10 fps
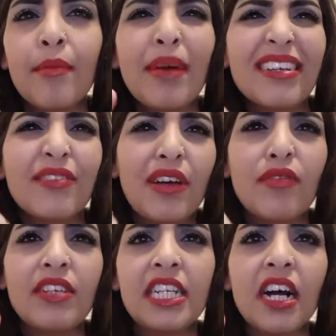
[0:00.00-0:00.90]
matte to
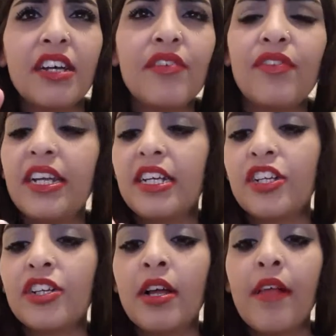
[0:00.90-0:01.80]
velvety kind of
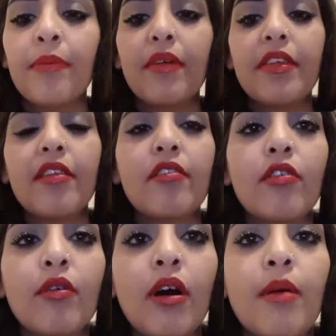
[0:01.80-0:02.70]
finish, but these
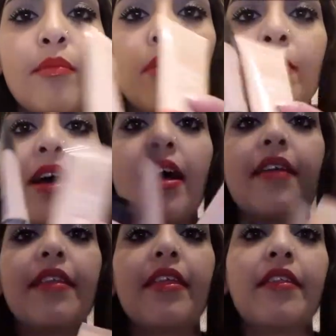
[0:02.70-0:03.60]
two are more matte.
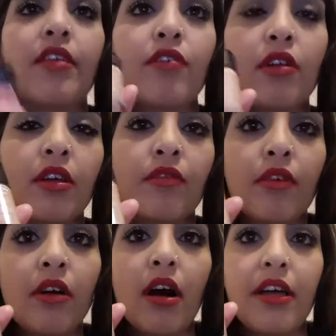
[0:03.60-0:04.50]
And then if you're looking
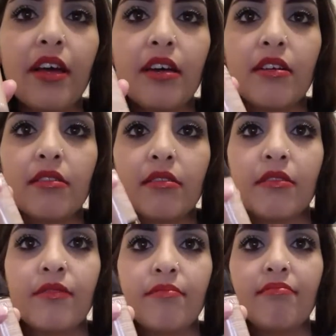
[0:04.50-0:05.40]
for a higher,
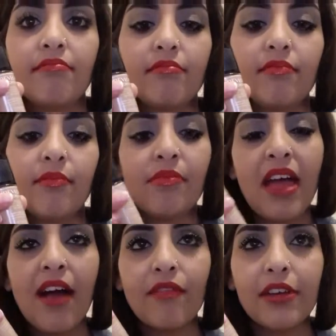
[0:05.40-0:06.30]

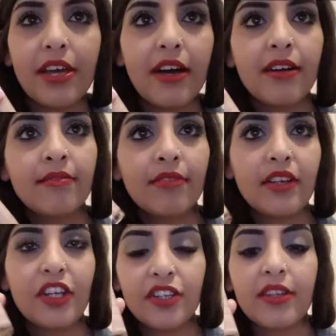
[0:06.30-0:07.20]
heavier
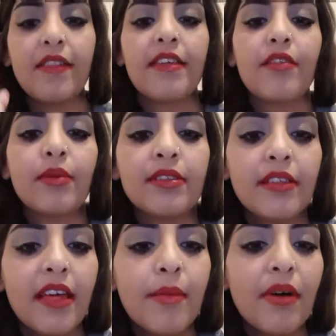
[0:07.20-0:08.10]
foundation than these ones,
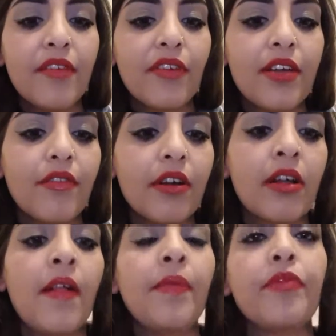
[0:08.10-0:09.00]
so they're my favourite
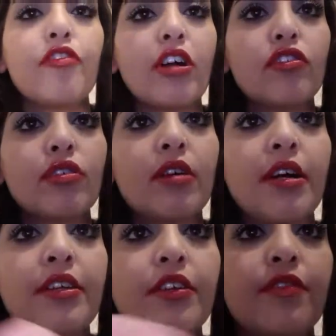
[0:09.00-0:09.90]
drugstore
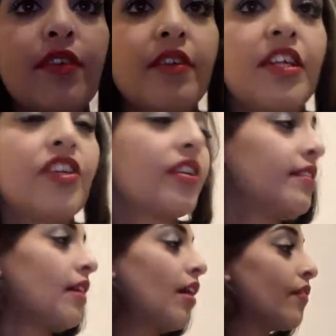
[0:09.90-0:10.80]
kind of
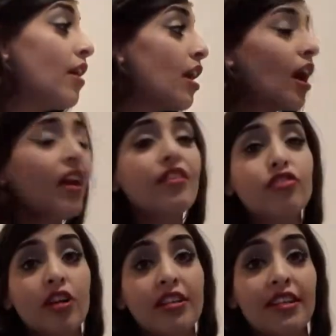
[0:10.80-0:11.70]
foundations. I've kind of
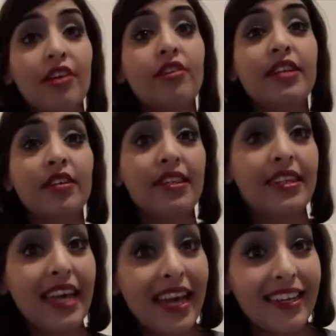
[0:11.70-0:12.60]
tried to narrow it down to
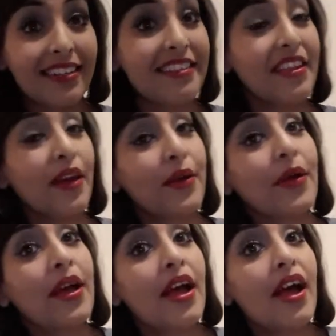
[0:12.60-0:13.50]
10, so